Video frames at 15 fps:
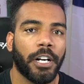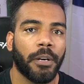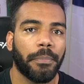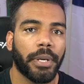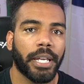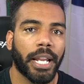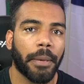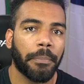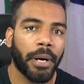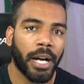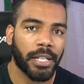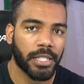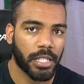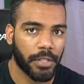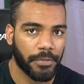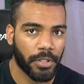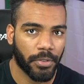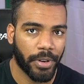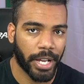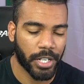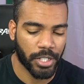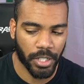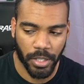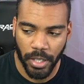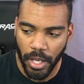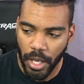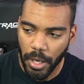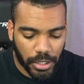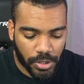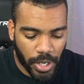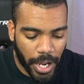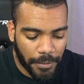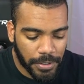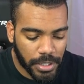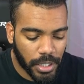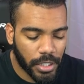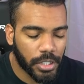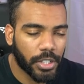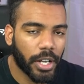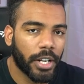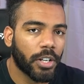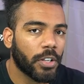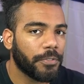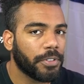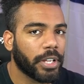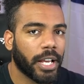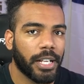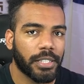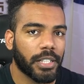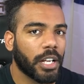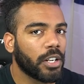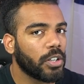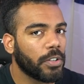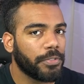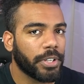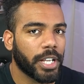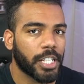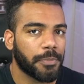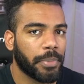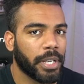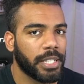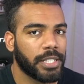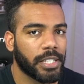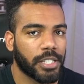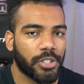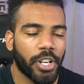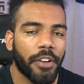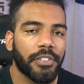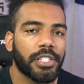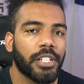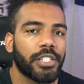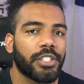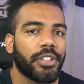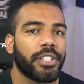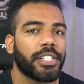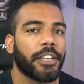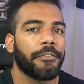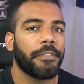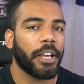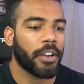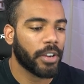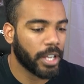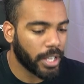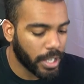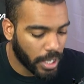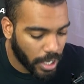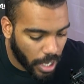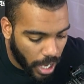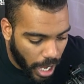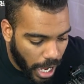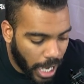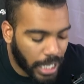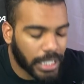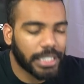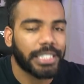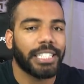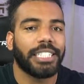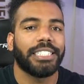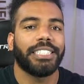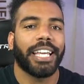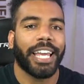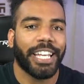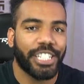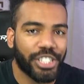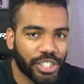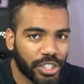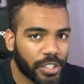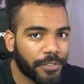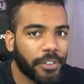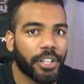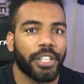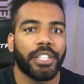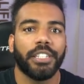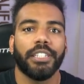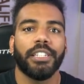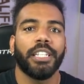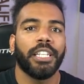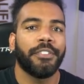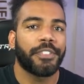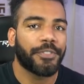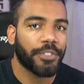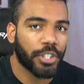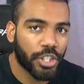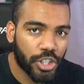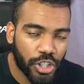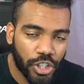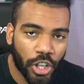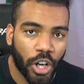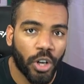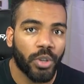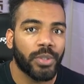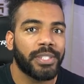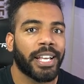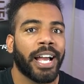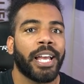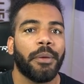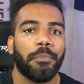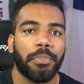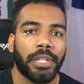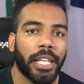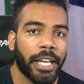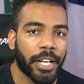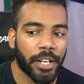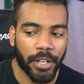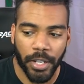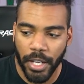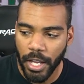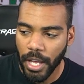up in a positive direction. Travis Hunter, I don't know if you guys, I don't know if you guys pay attention. Travis Hunter is a very ostentatious, a very lives for the show type player